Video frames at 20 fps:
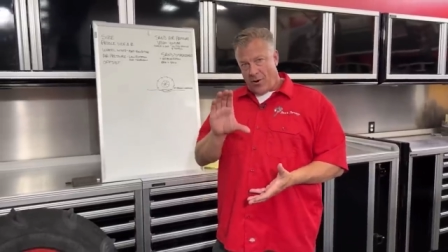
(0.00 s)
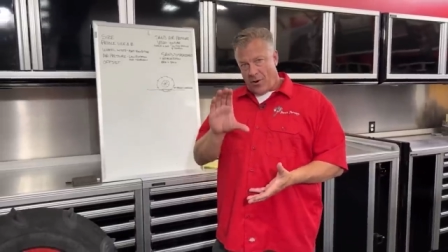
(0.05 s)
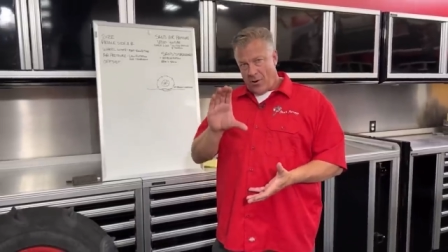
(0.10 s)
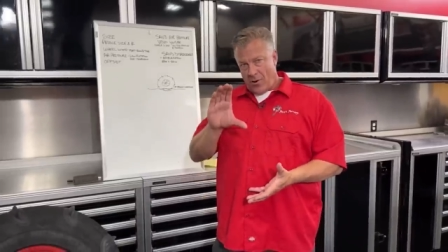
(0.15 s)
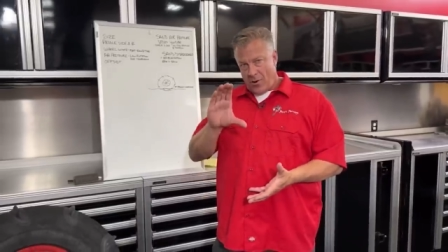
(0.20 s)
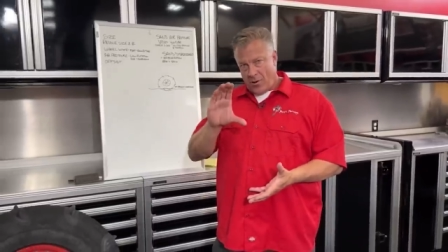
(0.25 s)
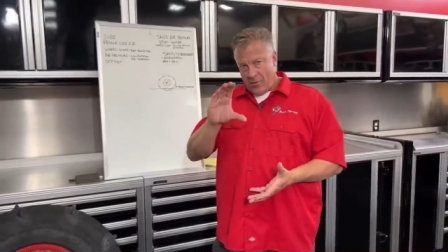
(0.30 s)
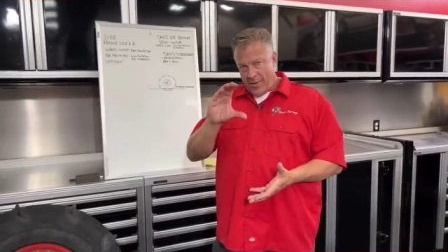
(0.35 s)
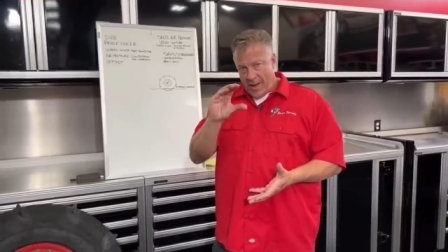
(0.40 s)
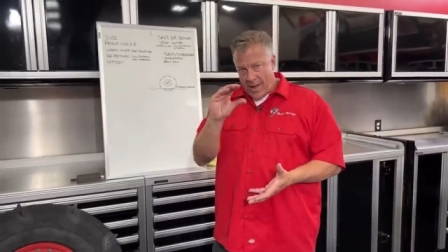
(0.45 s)

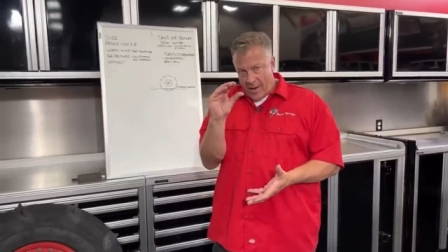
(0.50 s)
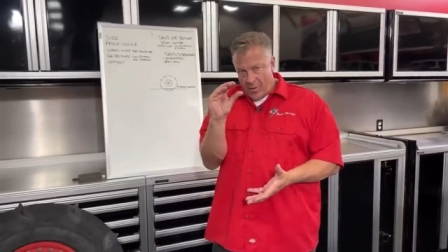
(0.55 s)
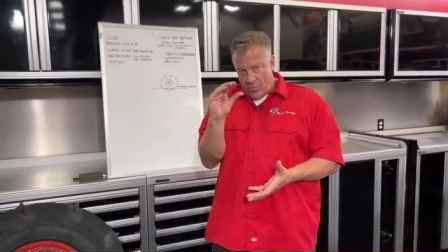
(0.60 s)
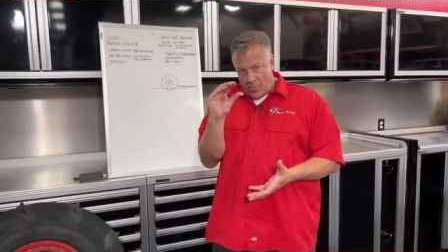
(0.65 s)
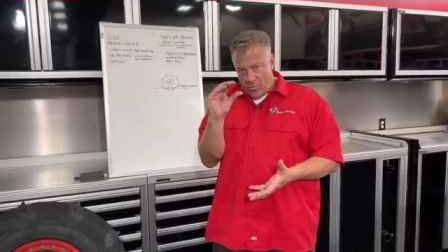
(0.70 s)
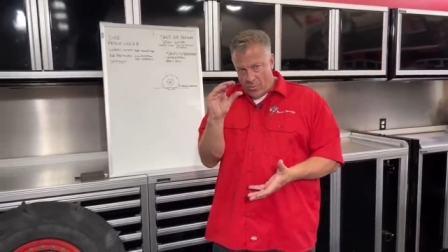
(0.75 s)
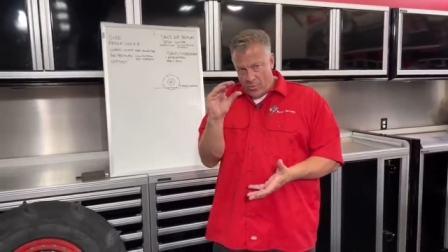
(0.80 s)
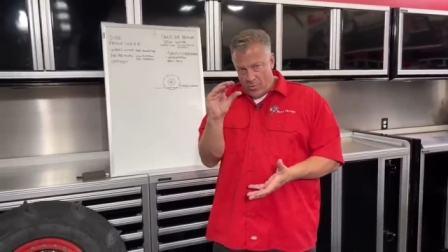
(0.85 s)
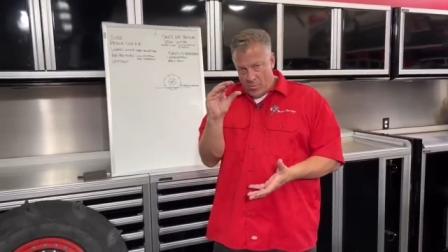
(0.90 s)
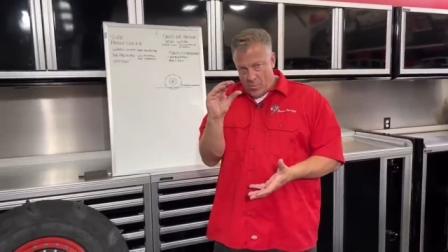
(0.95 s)
all that
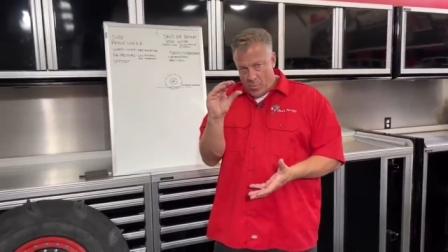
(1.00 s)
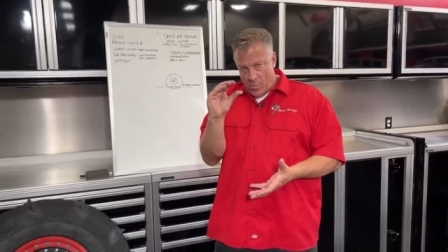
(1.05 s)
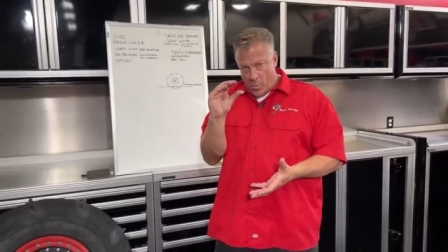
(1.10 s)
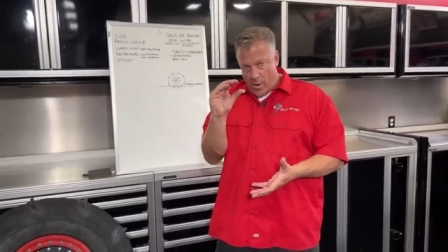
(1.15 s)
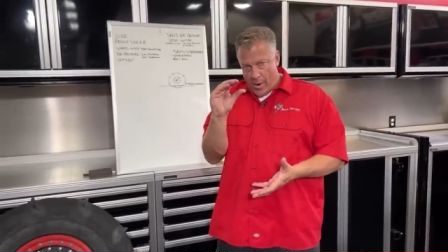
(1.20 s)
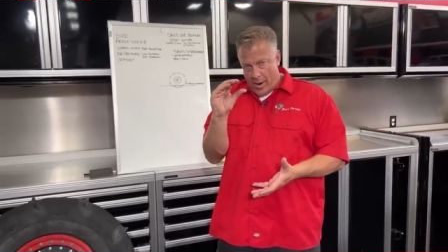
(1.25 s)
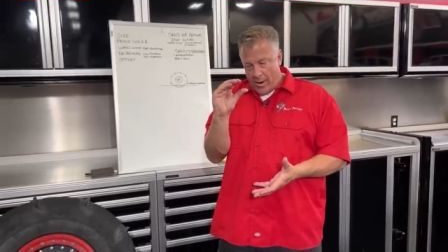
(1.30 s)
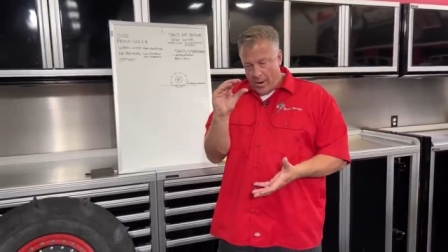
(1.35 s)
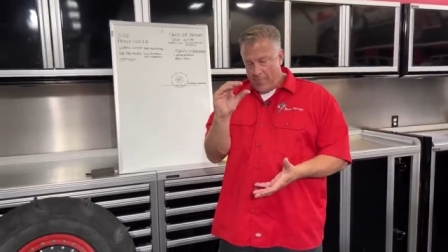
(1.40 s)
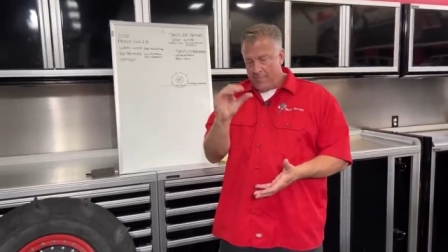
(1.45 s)
room
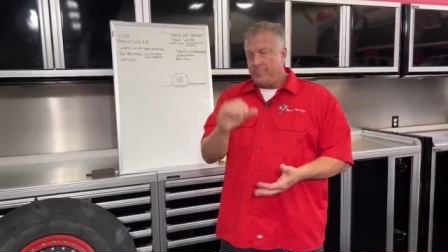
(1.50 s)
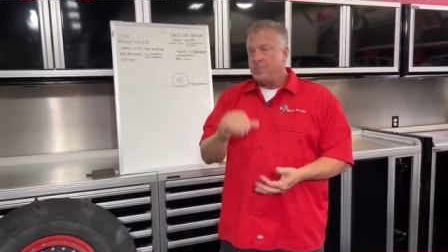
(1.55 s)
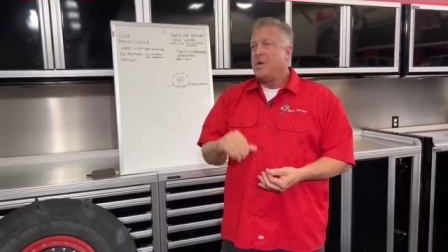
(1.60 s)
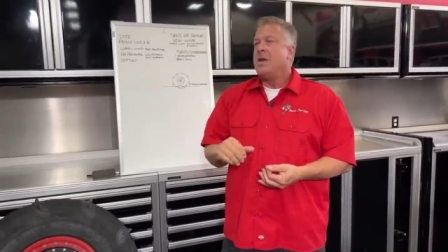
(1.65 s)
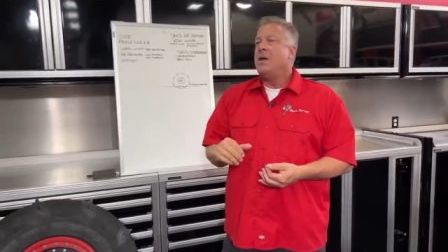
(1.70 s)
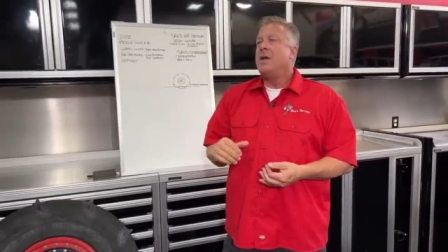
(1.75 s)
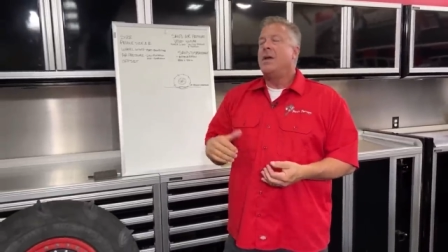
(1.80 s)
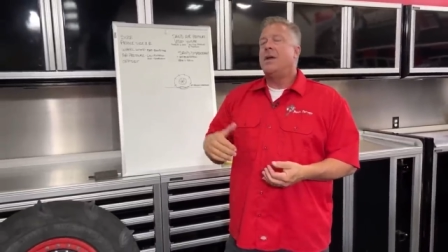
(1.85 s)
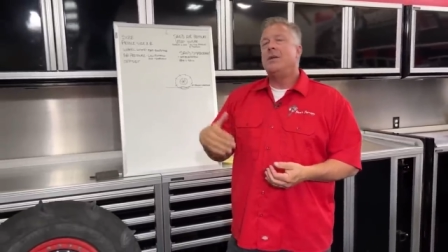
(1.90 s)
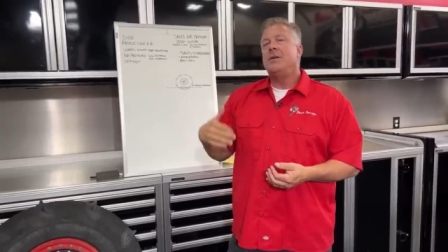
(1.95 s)
away.
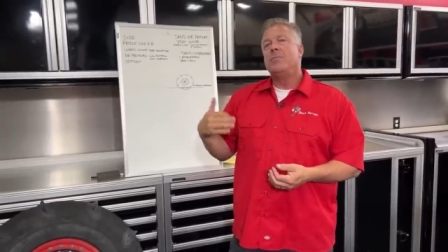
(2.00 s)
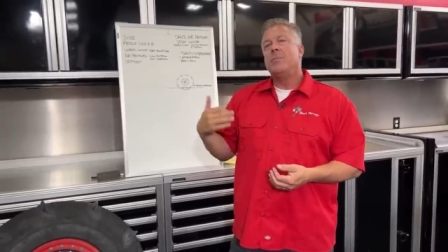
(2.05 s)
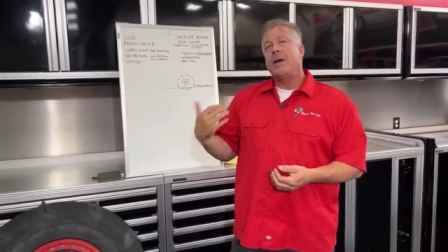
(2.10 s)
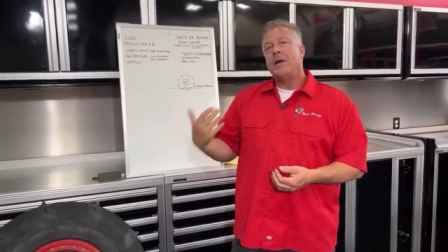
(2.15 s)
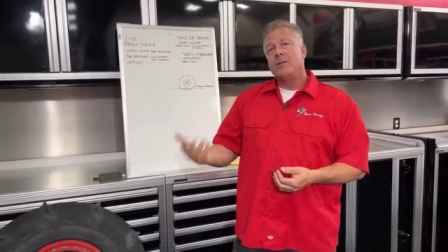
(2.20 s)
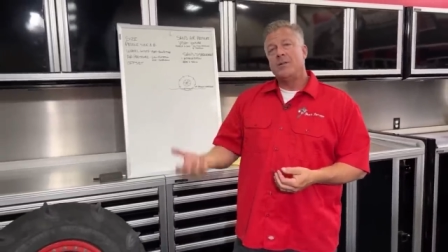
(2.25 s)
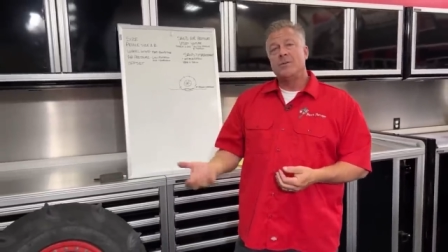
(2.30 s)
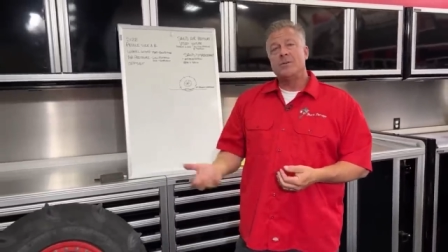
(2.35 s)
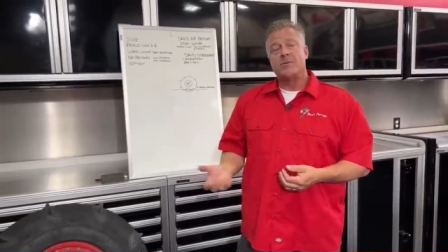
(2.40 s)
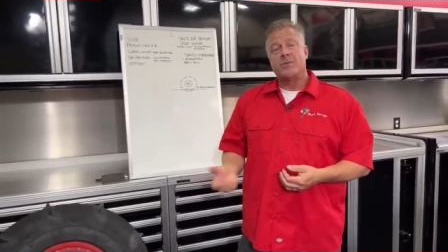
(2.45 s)
And you
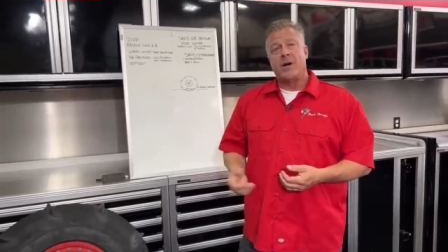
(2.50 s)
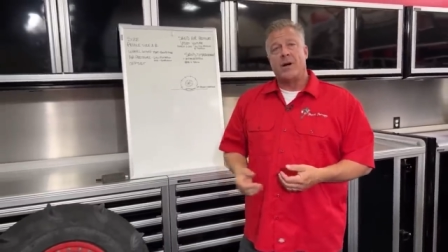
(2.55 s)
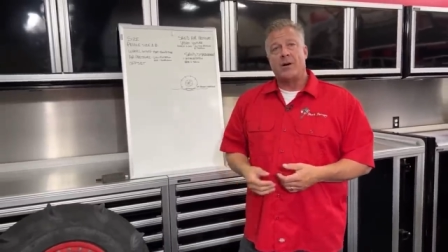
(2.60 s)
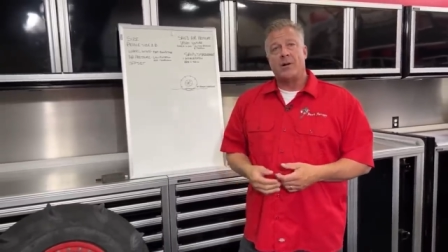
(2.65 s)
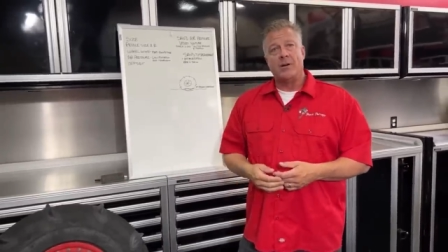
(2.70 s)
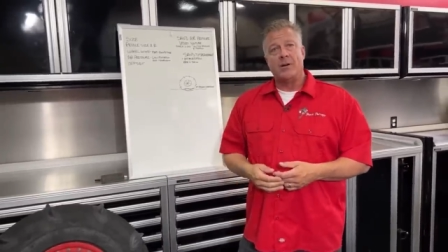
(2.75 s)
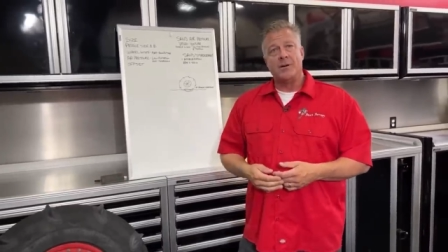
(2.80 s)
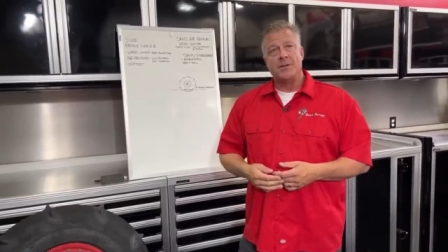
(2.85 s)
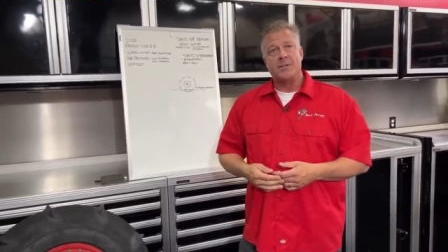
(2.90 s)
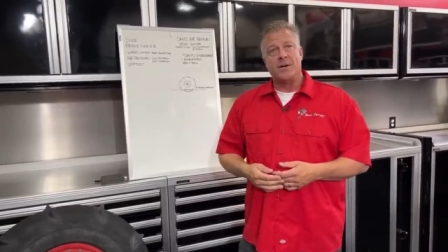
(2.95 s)
might lose ground
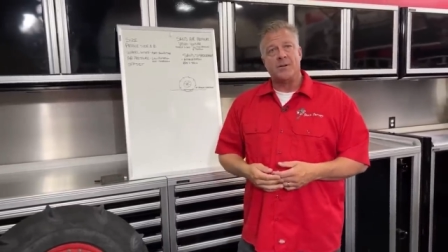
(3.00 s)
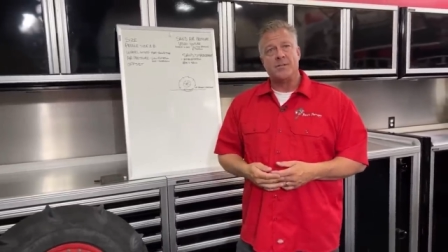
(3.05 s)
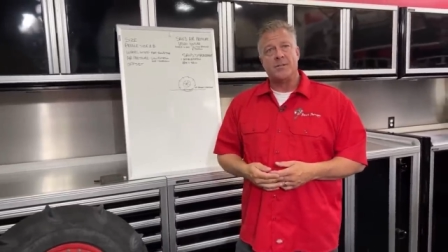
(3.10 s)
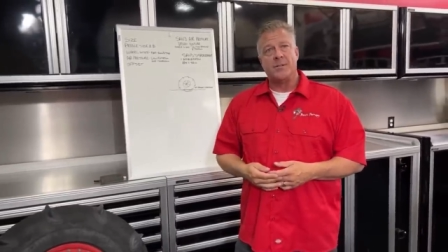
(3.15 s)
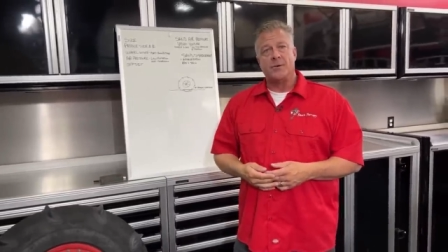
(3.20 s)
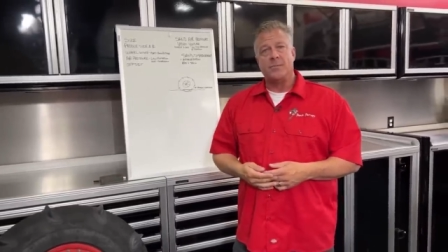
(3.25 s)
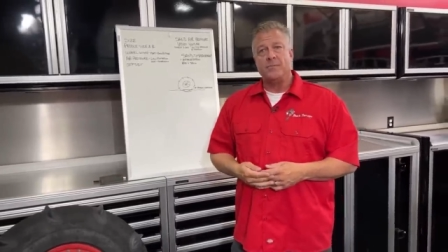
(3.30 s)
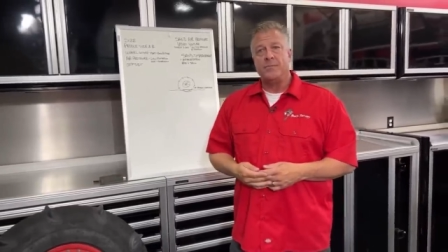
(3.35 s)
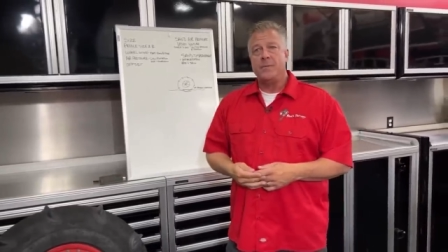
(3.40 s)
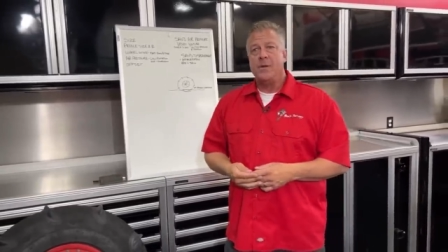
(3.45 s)
clearance there
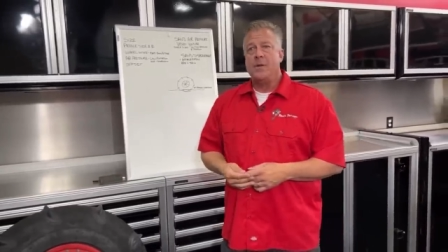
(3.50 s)
too.